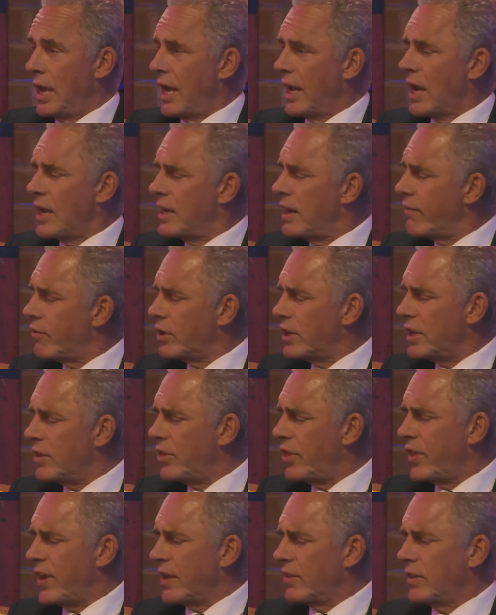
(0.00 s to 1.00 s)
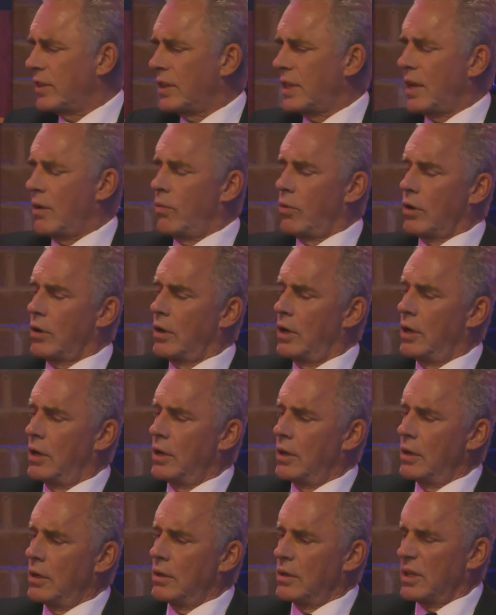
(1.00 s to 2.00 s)
And I never did think that they were
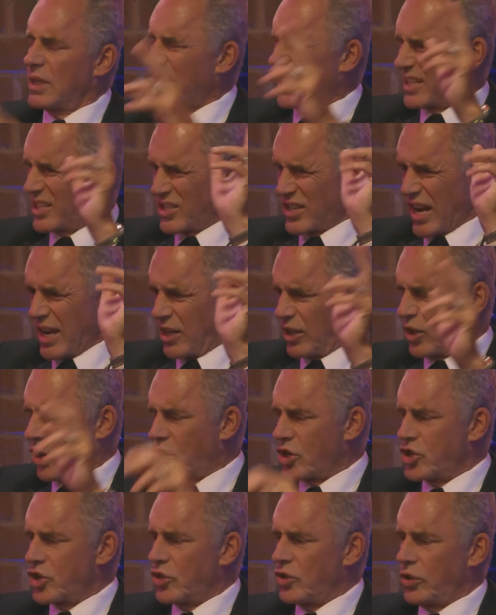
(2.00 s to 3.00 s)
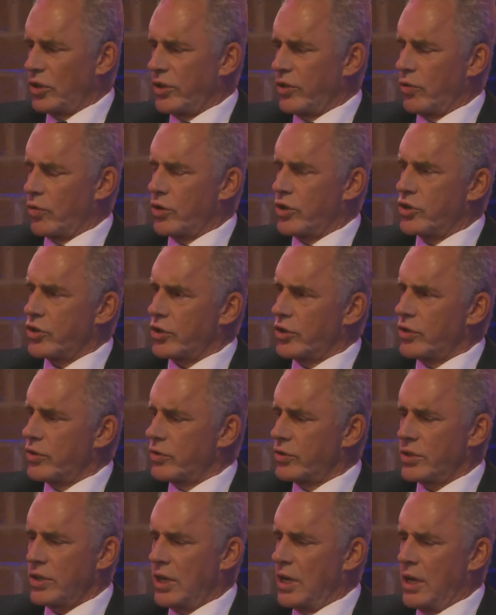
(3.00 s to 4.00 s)
like psychological in origin. There's,